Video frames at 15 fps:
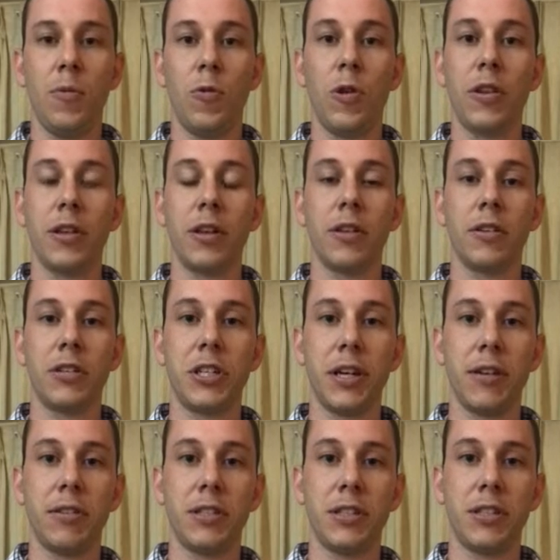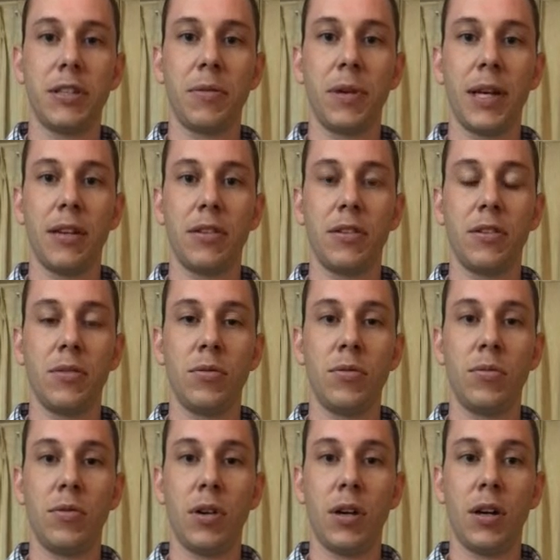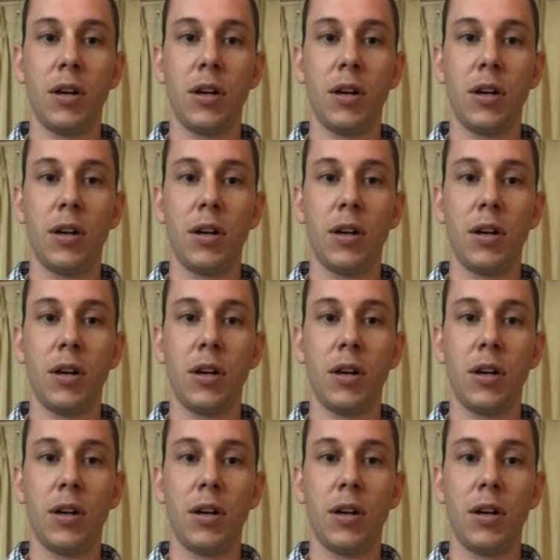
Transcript: One of the other challenges that we had to